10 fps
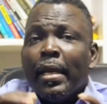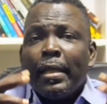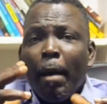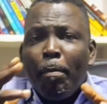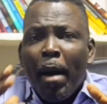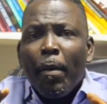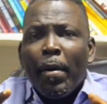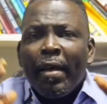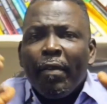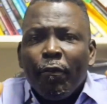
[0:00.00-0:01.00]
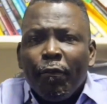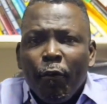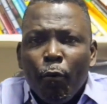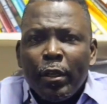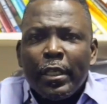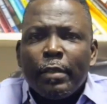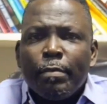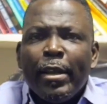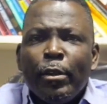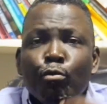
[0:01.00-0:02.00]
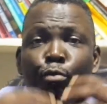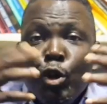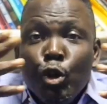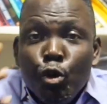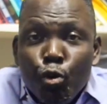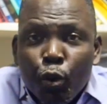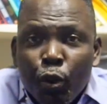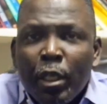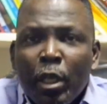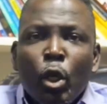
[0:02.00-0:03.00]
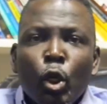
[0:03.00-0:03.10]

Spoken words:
That power, that authority is meant to be used